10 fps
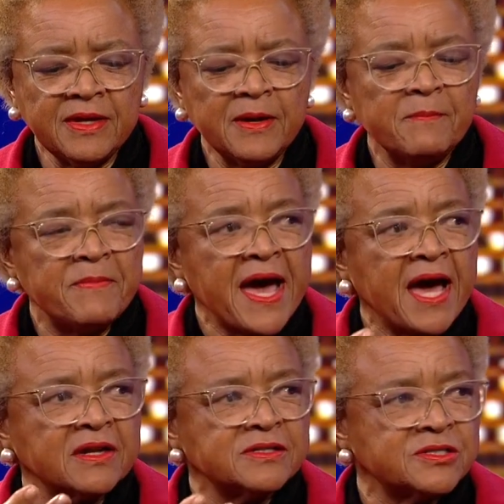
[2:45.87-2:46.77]

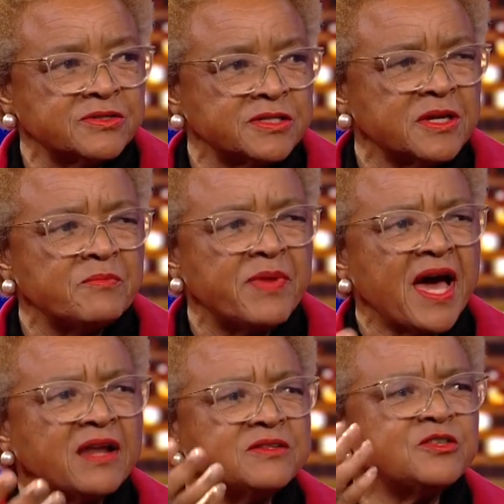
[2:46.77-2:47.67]
imbalance, there's an
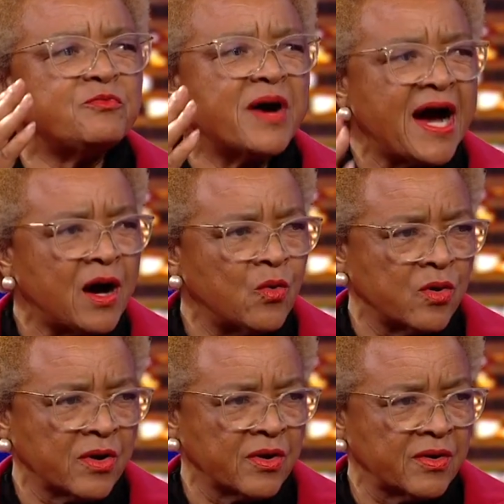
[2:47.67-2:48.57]
imbalance of
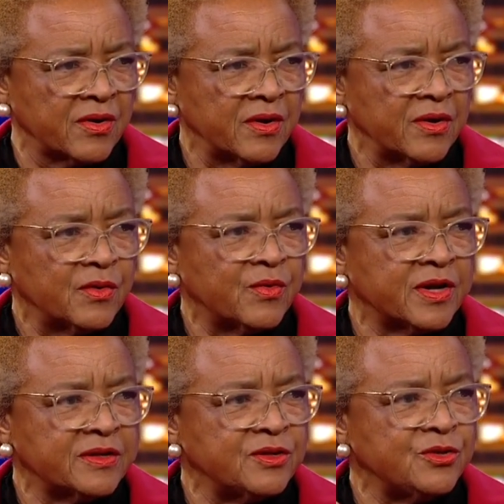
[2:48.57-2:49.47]
power
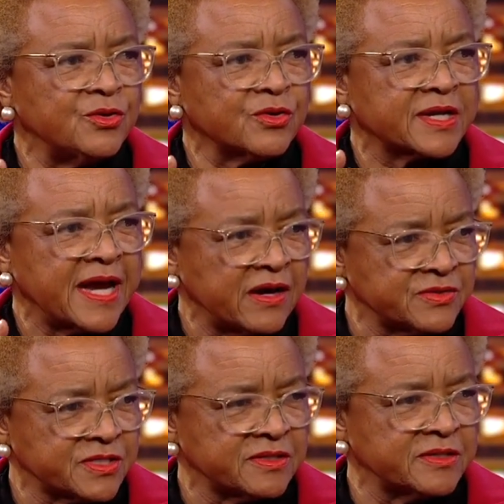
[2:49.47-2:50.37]
when you're
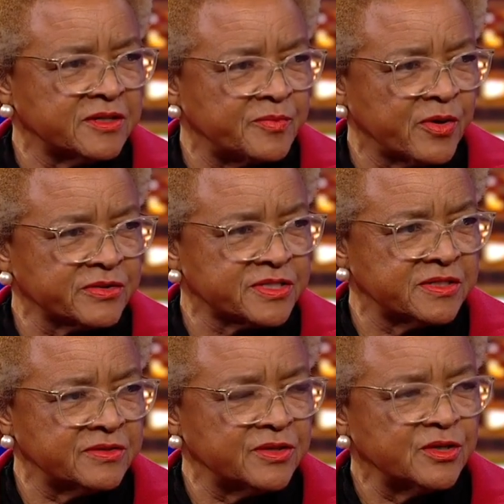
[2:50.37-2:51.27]
counseling a
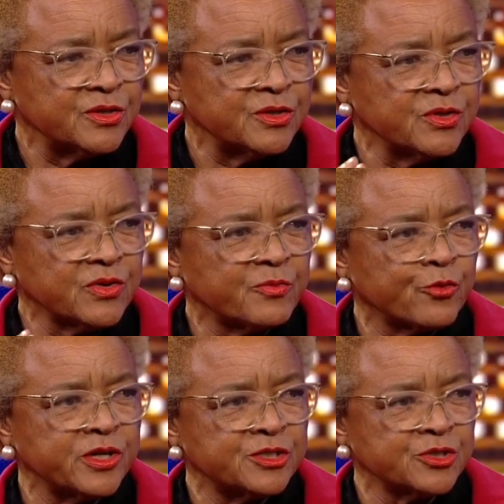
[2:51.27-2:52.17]
person. You're a
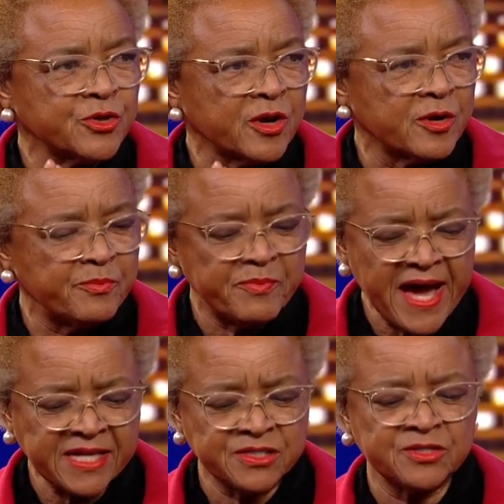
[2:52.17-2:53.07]
preacher, a
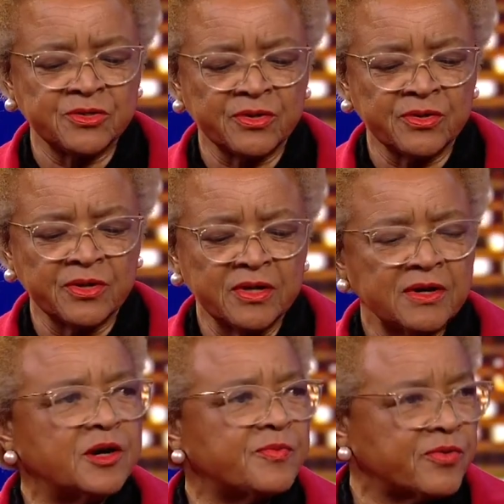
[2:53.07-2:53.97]
pastor,
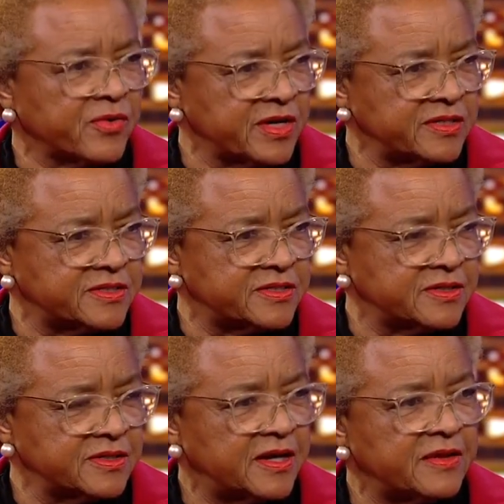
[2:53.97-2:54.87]
a
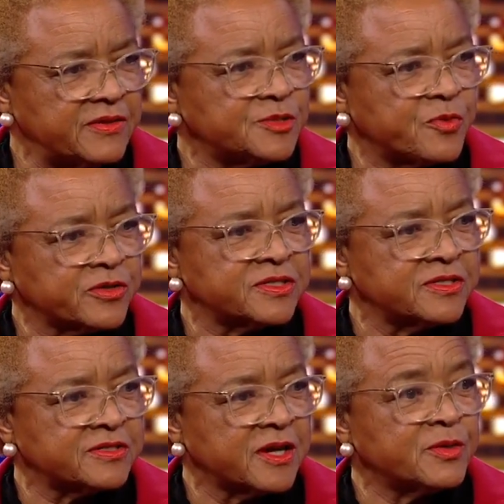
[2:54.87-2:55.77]
priest. And this
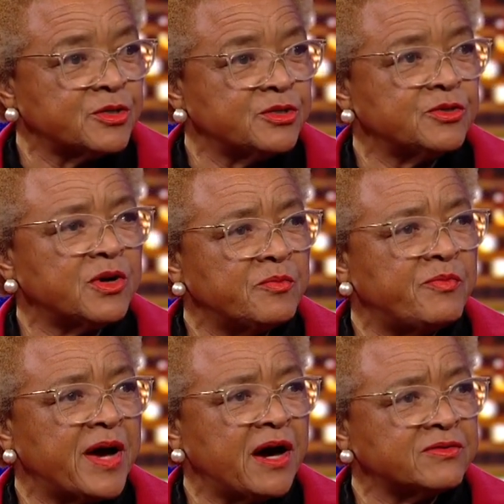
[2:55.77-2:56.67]
person is coming to you
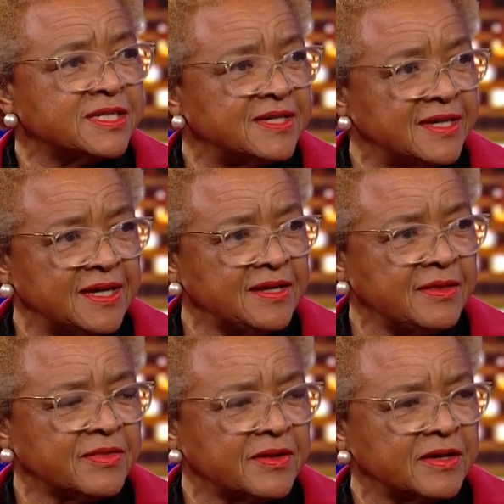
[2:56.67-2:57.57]
about
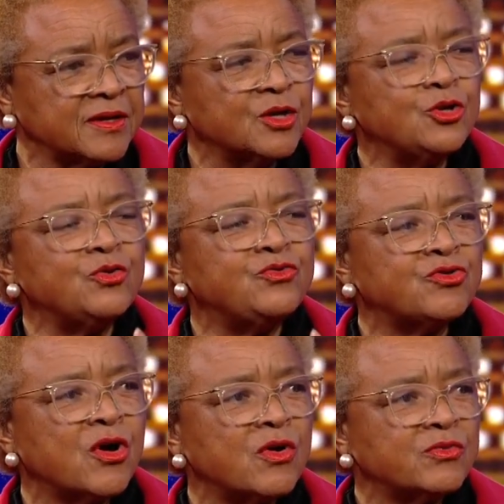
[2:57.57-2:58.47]
anything. You
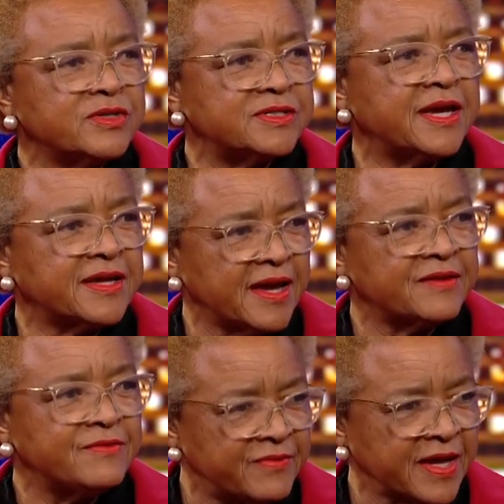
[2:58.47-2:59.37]
don't take
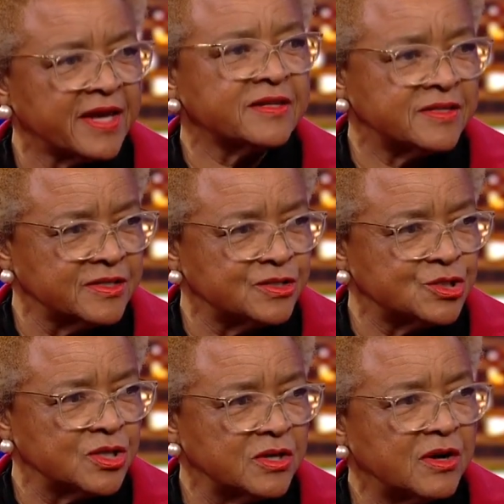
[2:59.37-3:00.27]

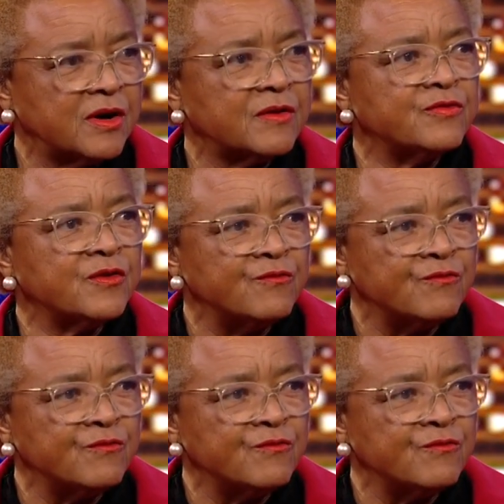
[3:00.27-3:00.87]
advantage of the